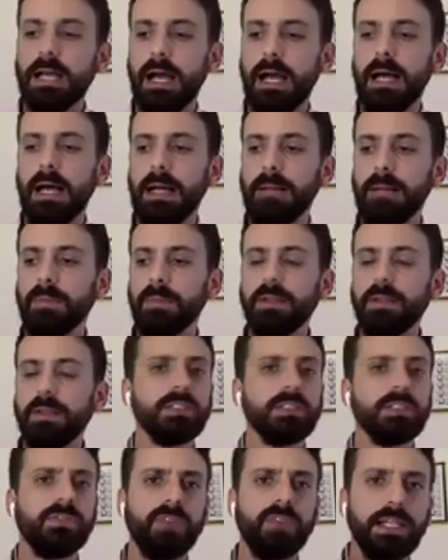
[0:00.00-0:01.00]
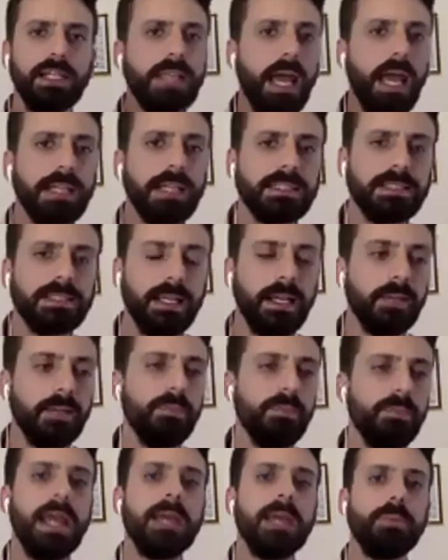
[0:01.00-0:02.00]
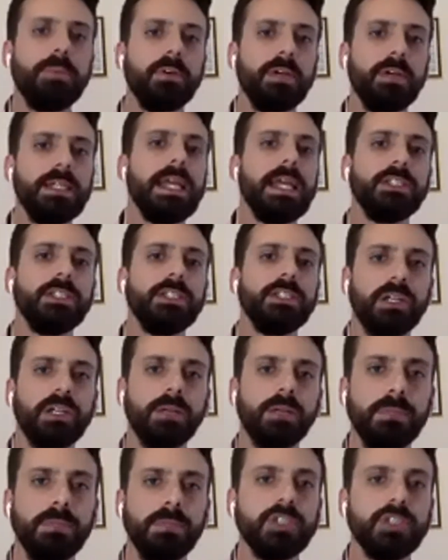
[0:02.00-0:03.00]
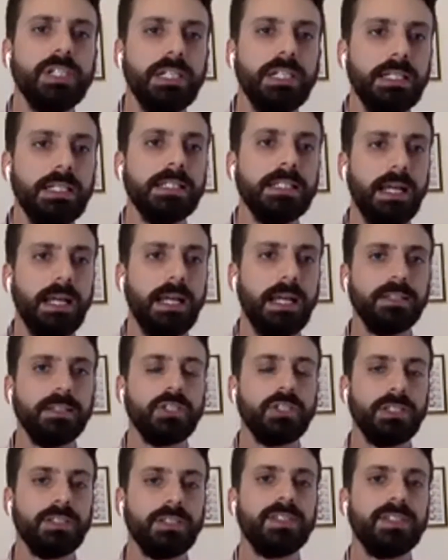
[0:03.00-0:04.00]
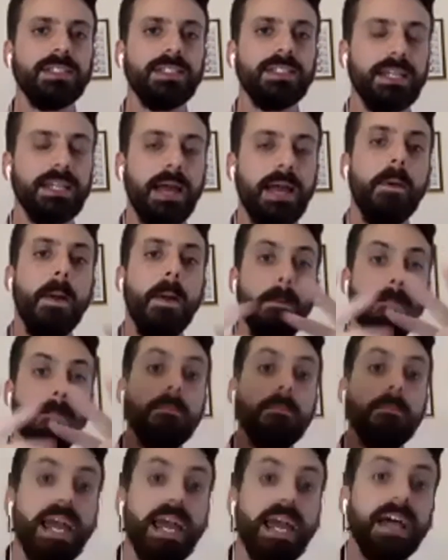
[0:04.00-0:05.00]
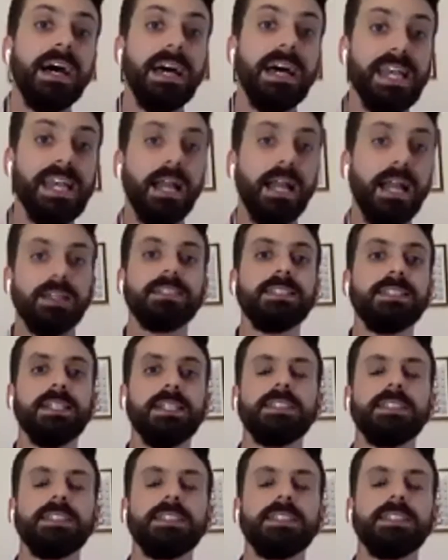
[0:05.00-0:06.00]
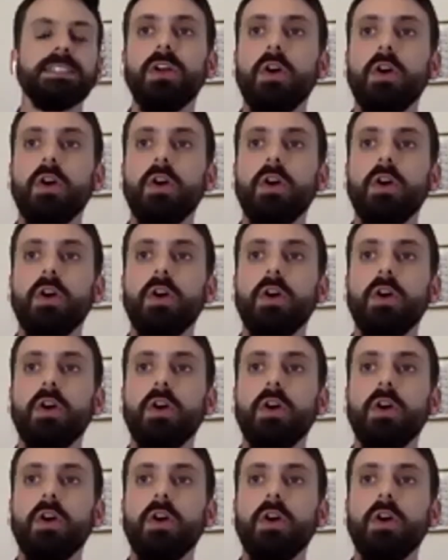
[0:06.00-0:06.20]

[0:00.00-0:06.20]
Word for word: Um, there's a fantastic paper in Nature Machine Intelligence that did a meta-analysis of